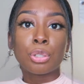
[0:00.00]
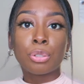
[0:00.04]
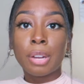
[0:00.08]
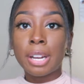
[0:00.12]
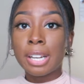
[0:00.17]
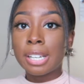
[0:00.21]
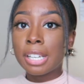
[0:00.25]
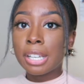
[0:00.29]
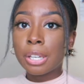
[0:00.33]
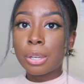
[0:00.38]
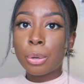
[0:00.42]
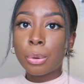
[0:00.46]

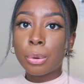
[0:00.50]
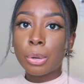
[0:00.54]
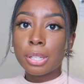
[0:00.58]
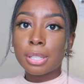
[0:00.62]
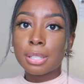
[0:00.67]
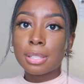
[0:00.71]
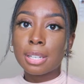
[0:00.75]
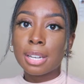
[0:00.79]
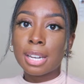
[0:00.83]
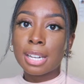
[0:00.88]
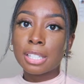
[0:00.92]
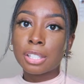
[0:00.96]
training
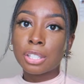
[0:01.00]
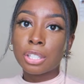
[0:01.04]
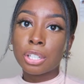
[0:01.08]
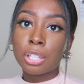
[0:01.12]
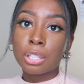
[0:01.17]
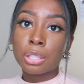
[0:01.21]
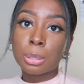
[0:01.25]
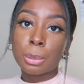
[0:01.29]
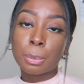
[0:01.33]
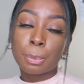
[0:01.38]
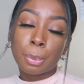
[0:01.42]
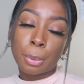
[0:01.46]
course that I
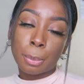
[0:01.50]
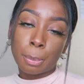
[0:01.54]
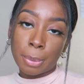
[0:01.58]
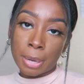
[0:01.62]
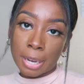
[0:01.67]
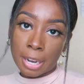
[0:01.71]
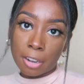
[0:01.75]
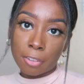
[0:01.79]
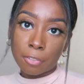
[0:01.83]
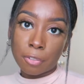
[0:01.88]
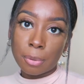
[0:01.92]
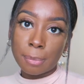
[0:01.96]
took to
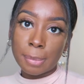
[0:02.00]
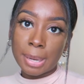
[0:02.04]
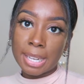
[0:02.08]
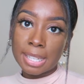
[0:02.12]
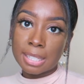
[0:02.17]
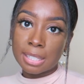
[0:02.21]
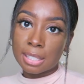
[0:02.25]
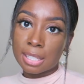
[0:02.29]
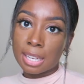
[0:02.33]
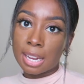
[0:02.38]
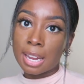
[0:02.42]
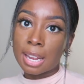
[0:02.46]
prepare for my
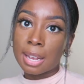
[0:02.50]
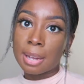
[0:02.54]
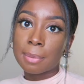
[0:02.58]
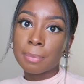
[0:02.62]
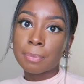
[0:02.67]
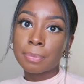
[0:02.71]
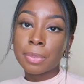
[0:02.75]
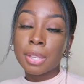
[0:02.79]
exam,